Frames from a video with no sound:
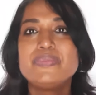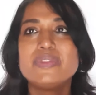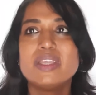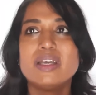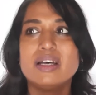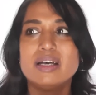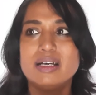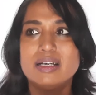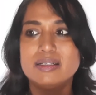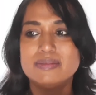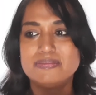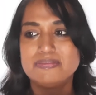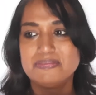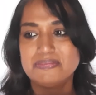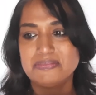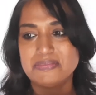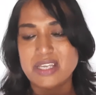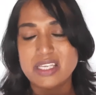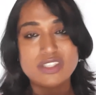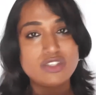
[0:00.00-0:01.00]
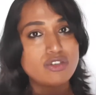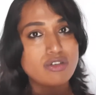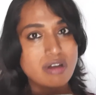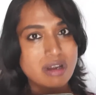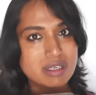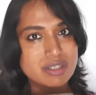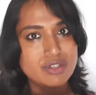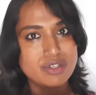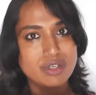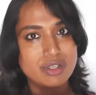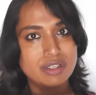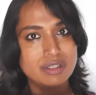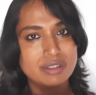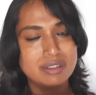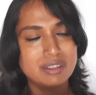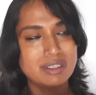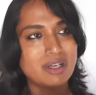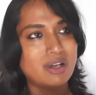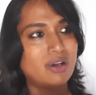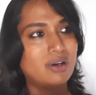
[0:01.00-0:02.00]
a
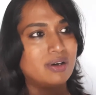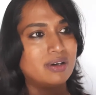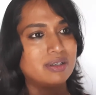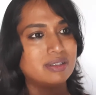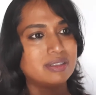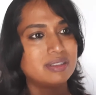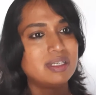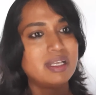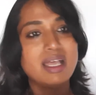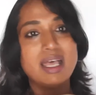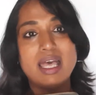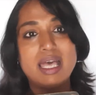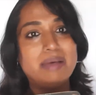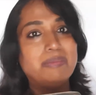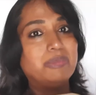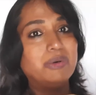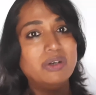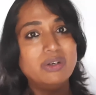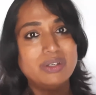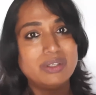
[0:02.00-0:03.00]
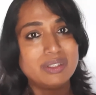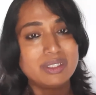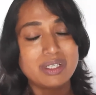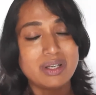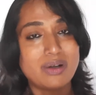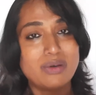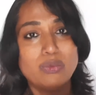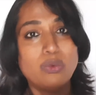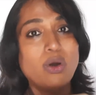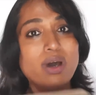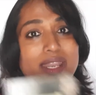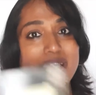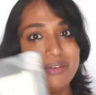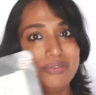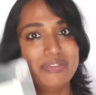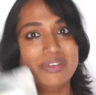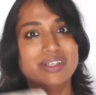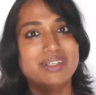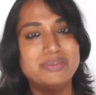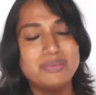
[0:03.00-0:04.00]
structure, or a book, or
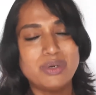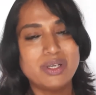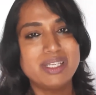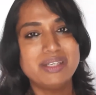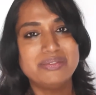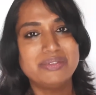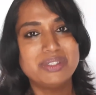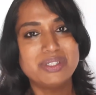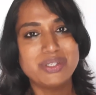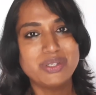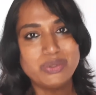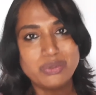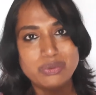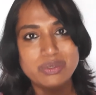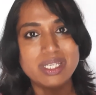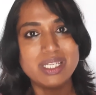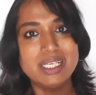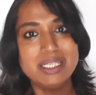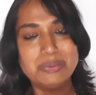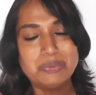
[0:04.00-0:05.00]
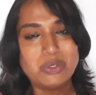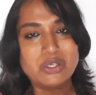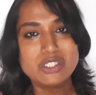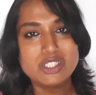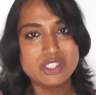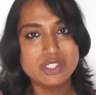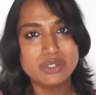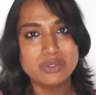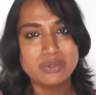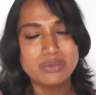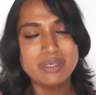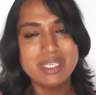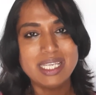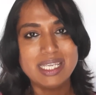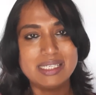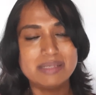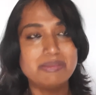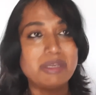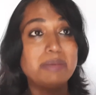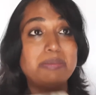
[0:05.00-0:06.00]
whatever you really wanted to
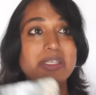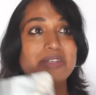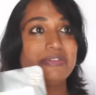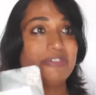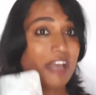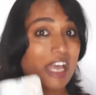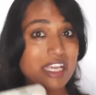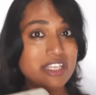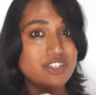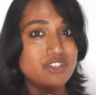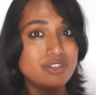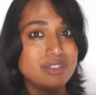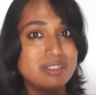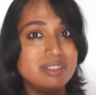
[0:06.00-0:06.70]
create. Maybe fashion